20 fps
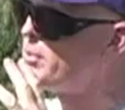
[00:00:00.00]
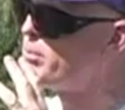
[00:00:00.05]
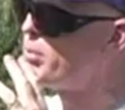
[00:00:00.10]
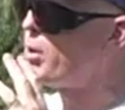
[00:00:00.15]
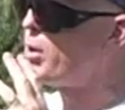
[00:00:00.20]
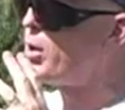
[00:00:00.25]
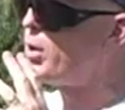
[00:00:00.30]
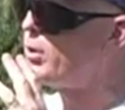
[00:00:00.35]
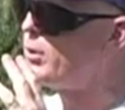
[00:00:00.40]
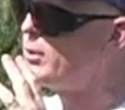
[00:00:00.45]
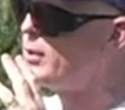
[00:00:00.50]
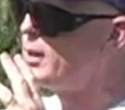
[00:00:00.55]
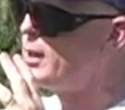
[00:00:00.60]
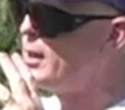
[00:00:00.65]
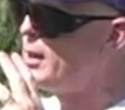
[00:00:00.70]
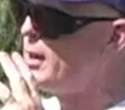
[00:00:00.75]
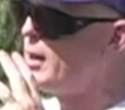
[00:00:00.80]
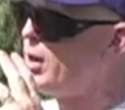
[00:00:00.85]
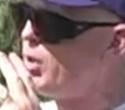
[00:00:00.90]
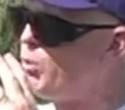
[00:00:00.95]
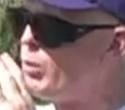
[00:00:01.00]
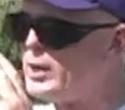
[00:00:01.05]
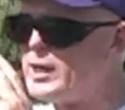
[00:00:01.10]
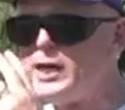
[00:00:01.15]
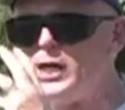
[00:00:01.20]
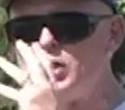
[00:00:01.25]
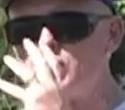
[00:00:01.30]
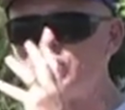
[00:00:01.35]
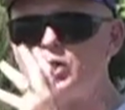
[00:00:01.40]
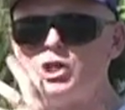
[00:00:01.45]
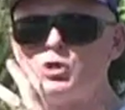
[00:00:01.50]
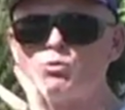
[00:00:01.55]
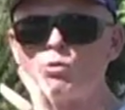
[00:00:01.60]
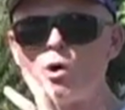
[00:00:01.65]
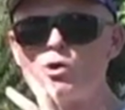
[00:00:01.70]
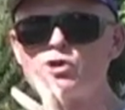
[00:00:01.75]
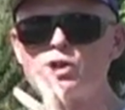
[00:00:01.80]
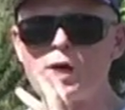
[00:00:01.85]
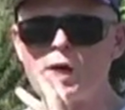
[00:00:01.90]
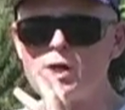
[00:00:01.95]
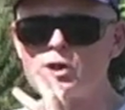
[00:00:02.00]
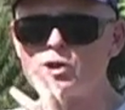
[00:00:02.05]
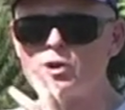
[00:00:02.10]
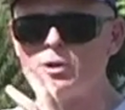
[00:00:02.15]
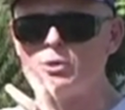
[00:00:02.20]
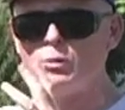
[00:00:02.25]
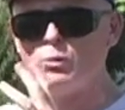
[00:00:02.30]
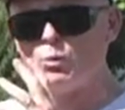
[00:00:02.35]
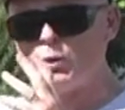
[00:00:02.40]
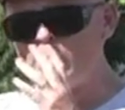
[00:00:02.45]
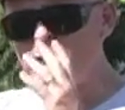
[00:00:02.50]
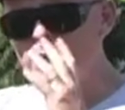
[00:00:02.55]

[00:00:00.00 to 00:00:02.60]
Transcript: ball. When he sees rotation, when